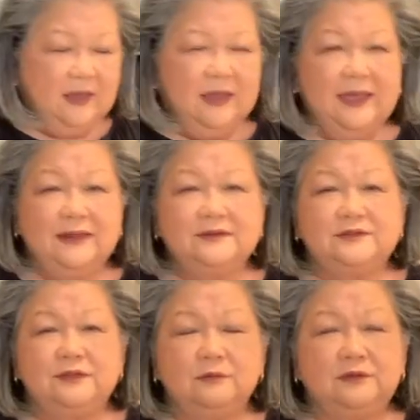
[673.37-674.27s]
And
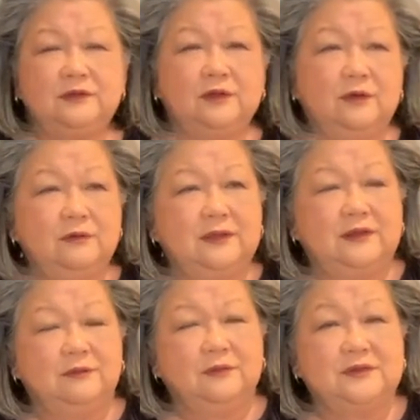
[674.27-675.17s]
you will know that
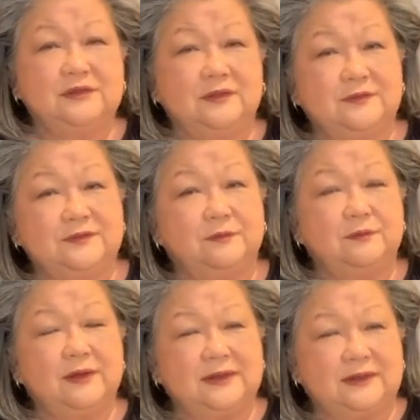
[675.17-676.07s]
your wontons are
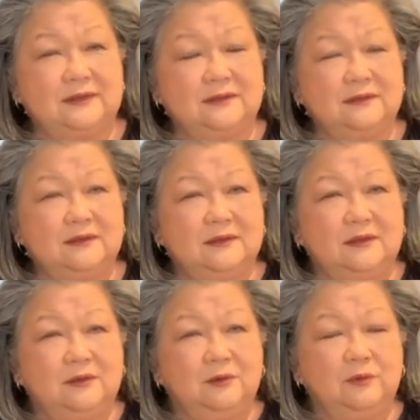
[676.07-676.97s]
ready
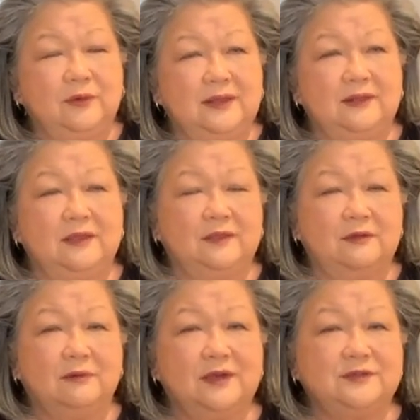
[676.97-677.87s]
when they
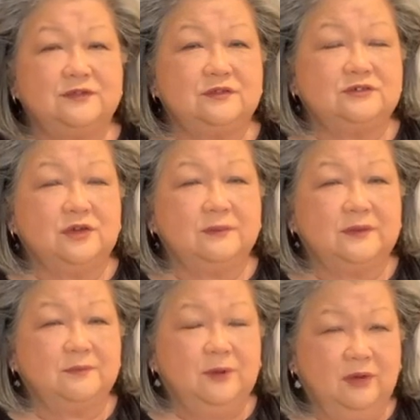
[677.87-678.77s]
rise to the top of the
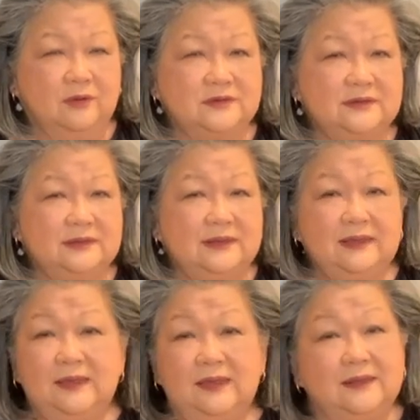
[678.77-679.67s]
pot.
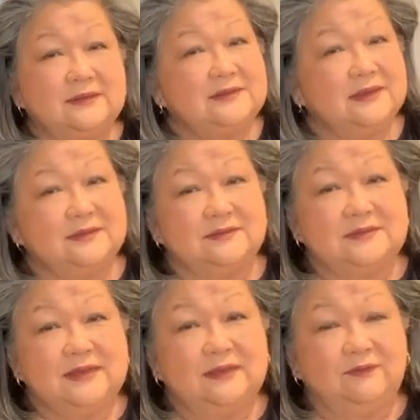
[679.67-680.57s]
It doesn't
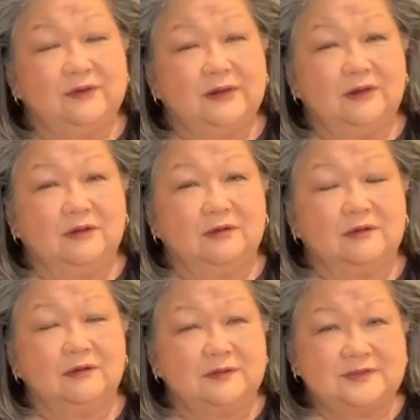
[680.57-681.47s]
take very long,
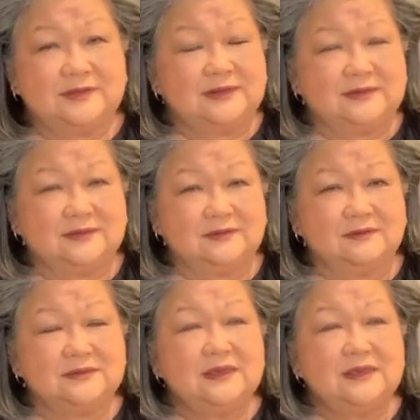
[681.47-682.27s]
honestly it doesn't,